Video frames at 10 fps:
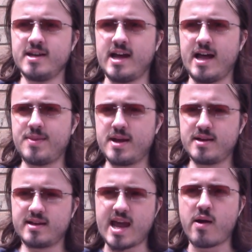And
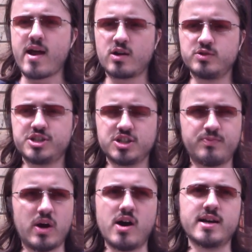then Karak was just
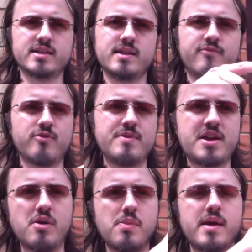behind, and then from
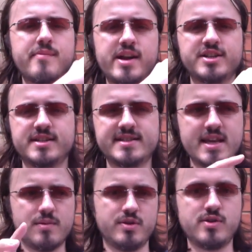then on they managed to see
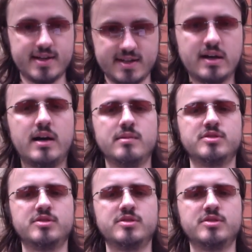it, but not in time.